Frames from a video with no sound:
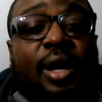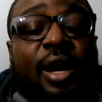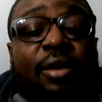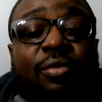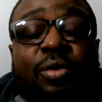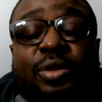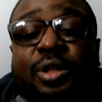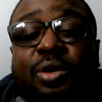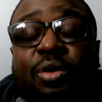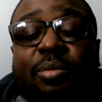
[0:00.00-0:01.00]
and forcing
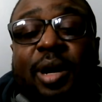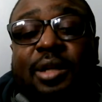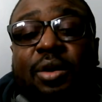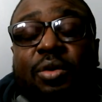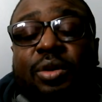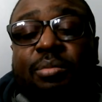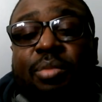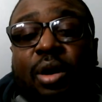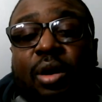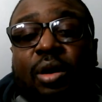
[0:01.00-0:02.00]
the quarterback to hold the
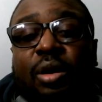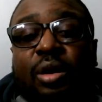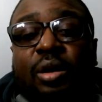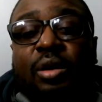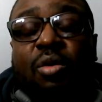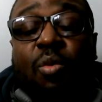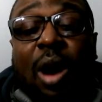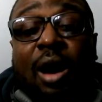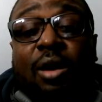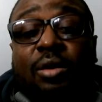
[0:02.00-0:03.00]
ball
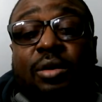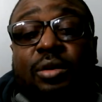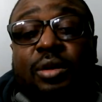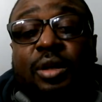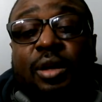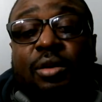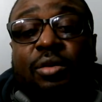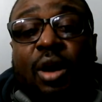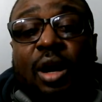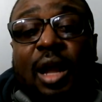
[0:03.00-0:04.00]
while
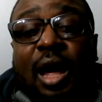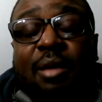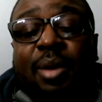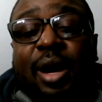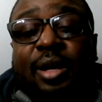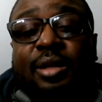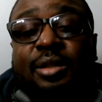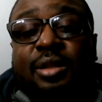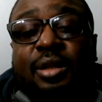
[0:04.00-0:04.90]
our linebackers